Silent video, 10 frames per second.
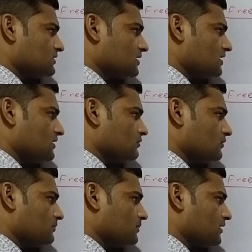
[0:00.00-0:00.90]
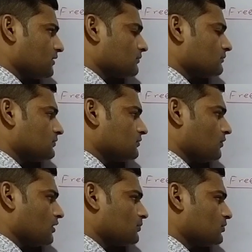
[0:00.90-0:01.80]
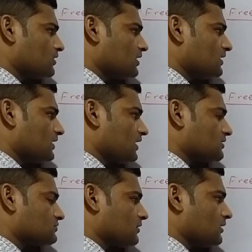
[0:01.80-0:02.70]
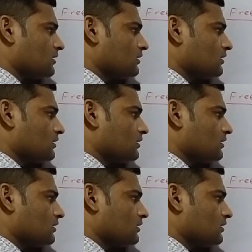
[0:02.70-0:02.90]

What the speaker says: three lone pair non-bonded electron.